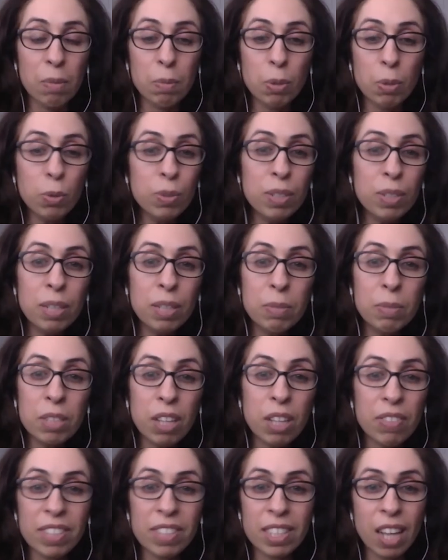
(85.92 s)
Putin
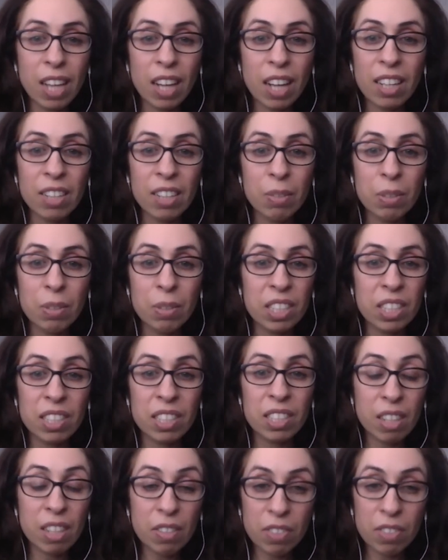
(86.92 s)
himself is not going to really
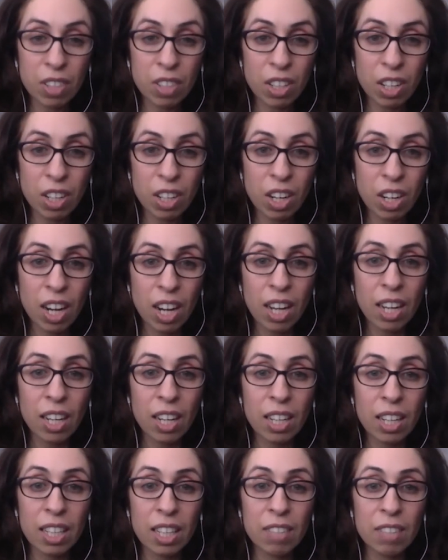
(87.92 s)
suffer
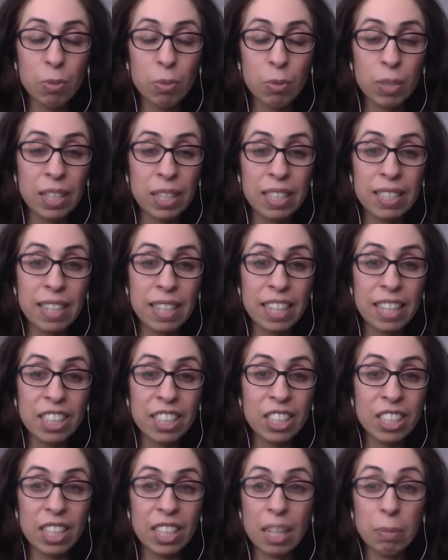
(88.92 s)
uh, if we
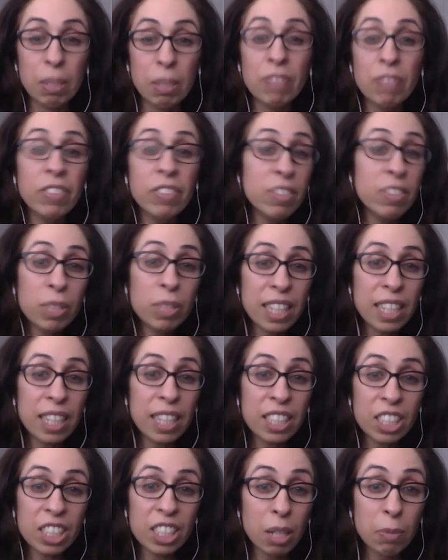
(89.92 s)
sanction him, even if we
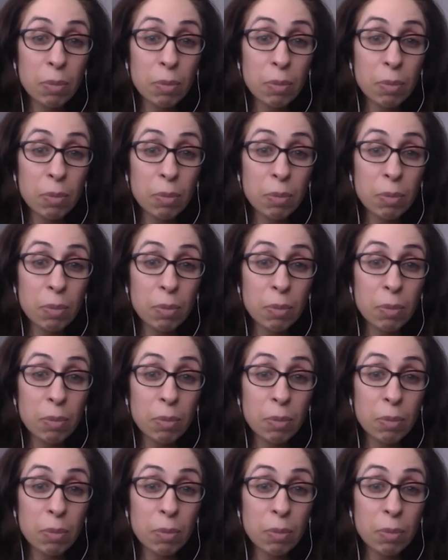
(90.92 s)
sanction him